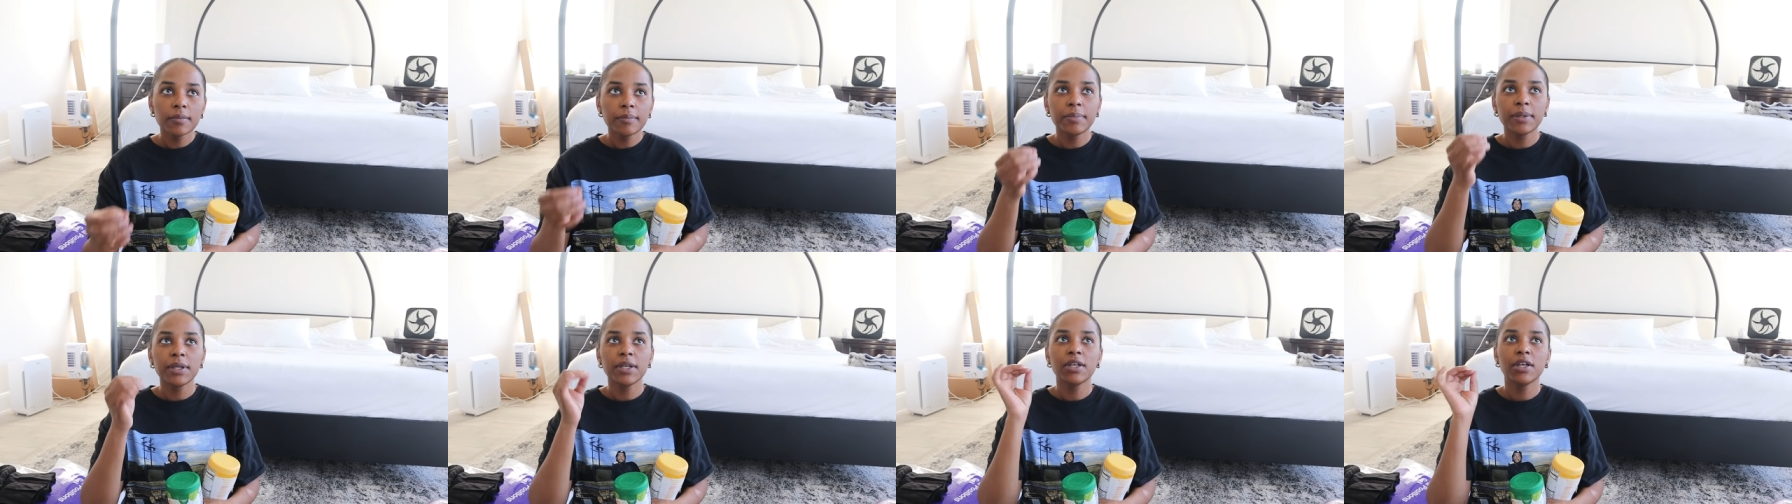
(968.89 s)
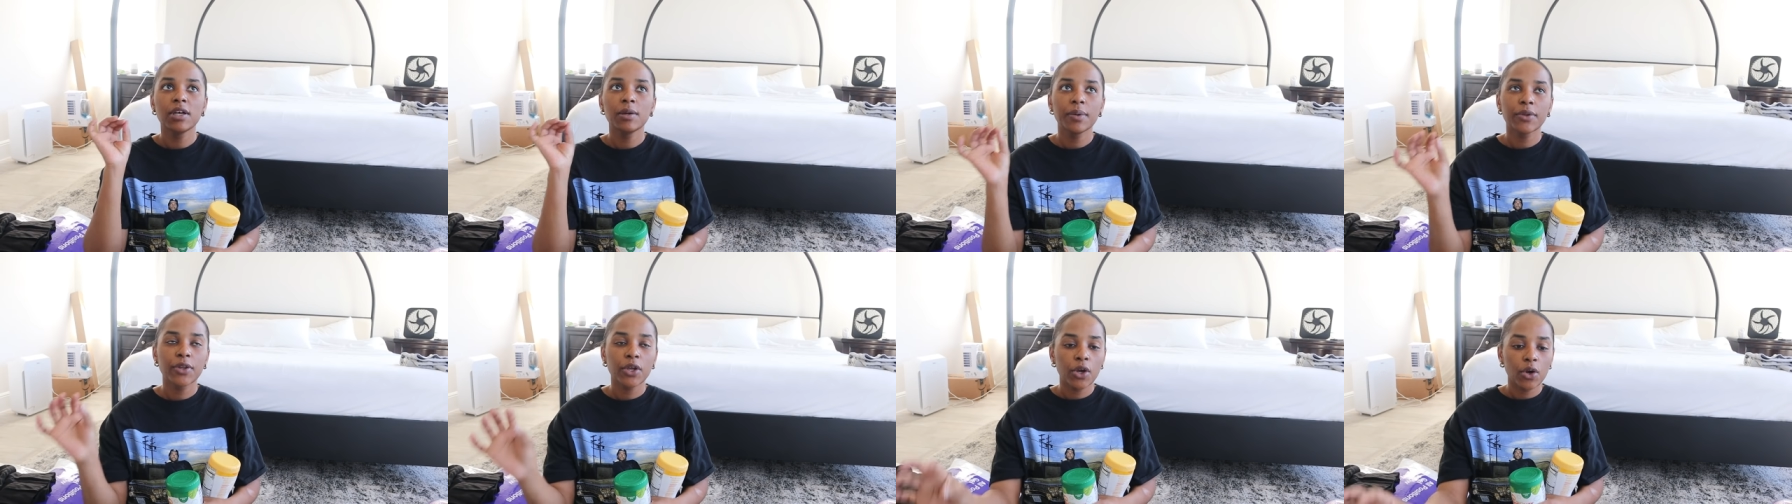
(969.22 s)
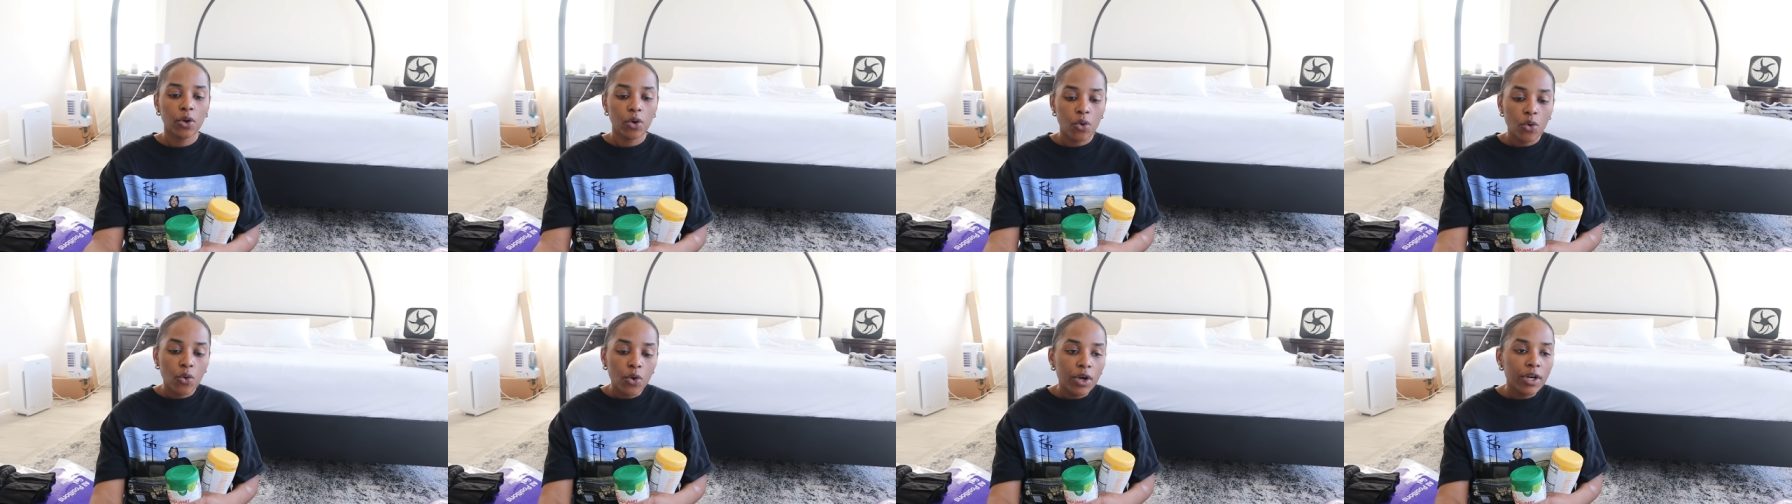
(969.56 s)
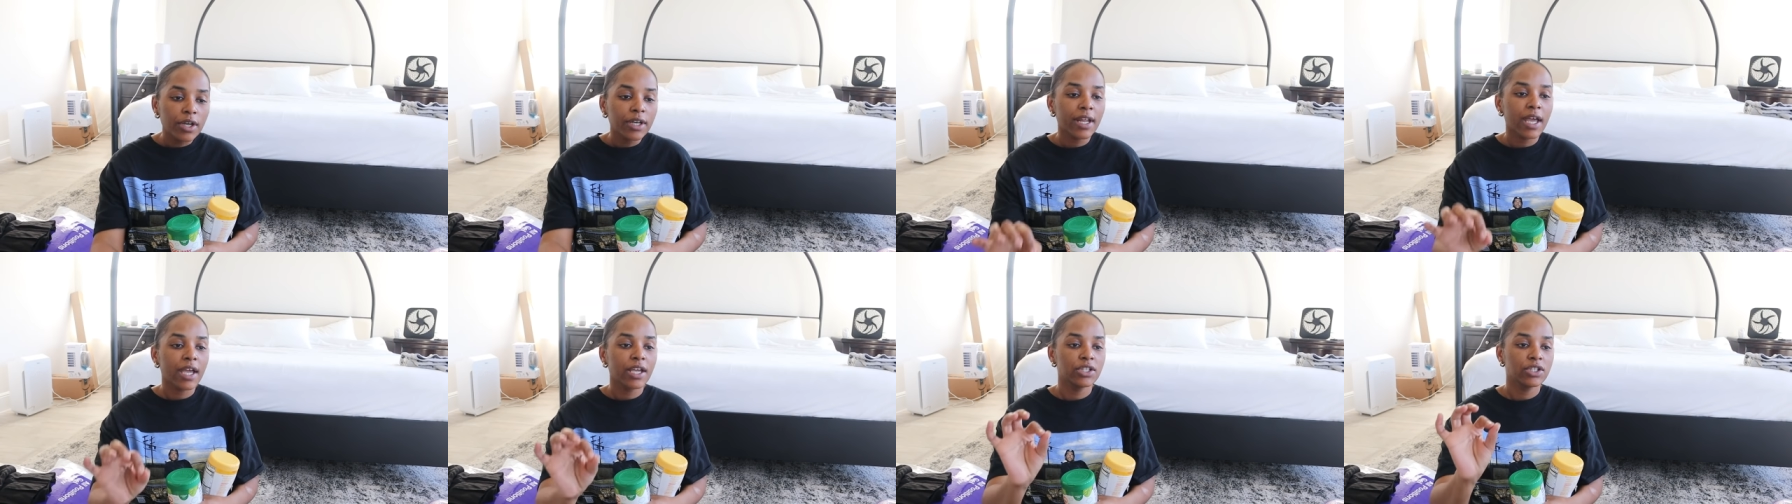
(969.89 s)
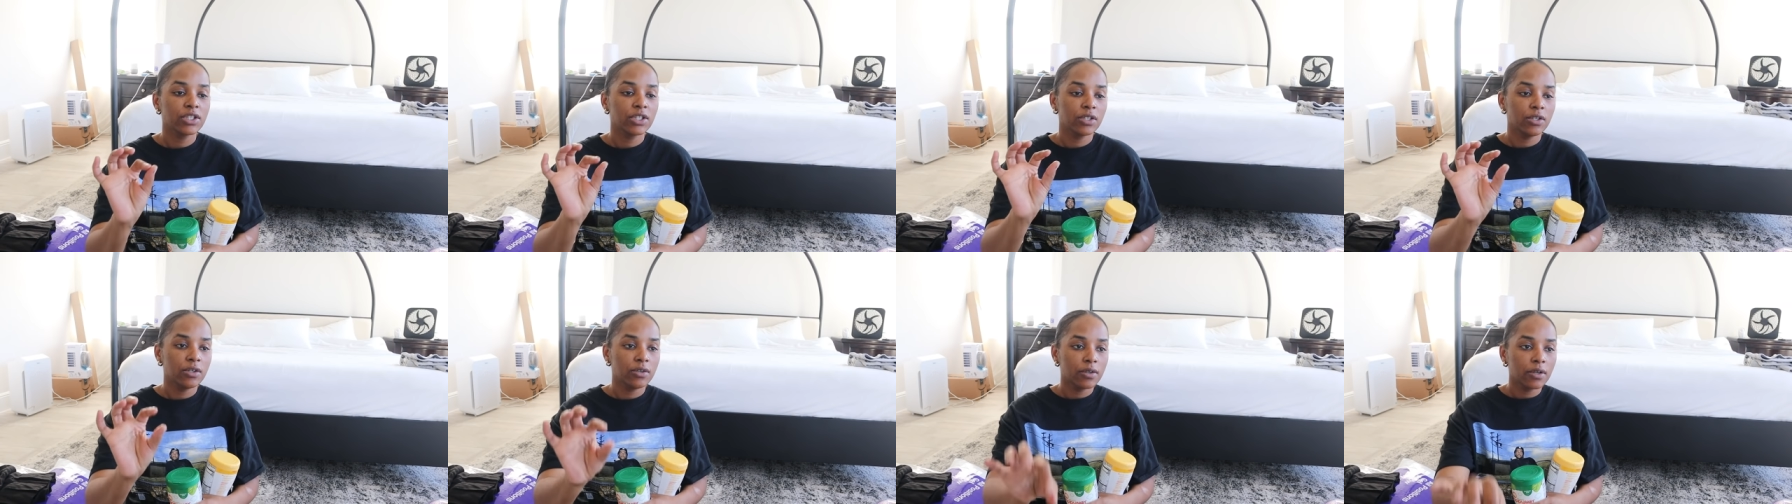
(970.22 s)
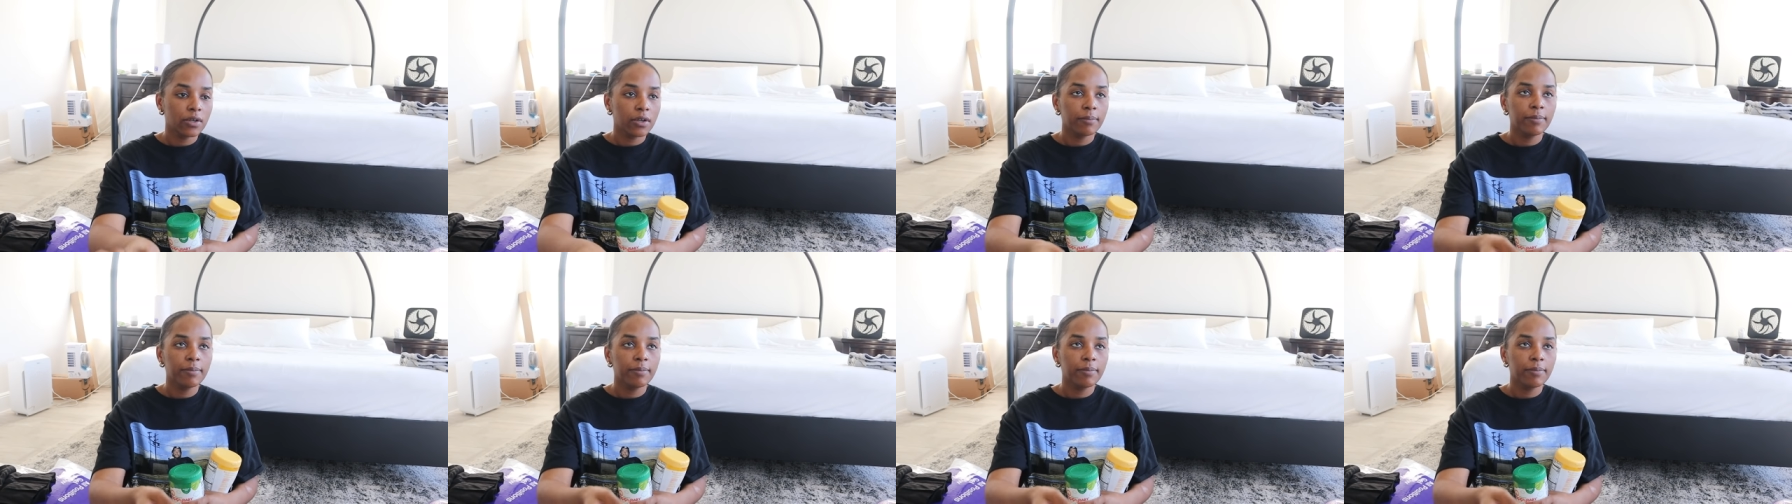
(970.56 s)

be good with her coordination, you know,